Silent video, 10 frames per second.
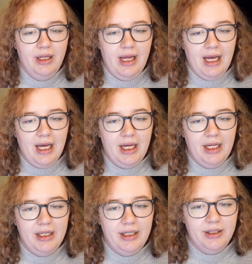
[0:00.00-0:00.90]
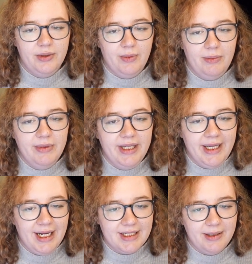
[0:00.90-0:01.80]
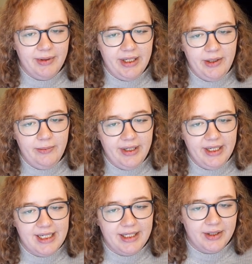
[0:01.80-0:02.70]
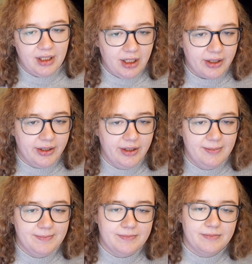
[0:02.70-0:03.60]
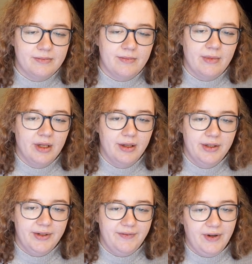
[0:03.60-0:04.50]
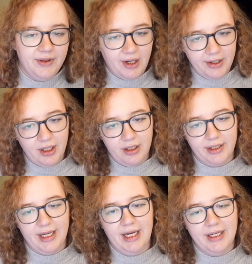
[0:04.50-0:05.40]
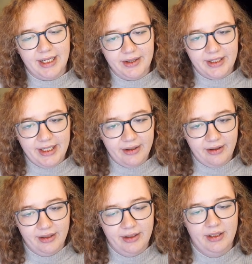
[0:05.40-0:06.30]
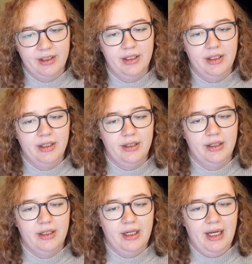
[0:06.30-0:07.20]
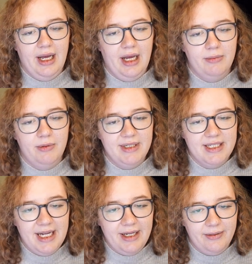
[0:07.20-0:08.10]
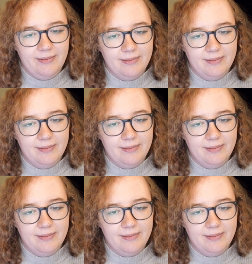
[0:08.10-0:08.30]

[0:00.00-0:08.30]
And when we get something, we take the lock, defer the unlock, and get the data. And when we set,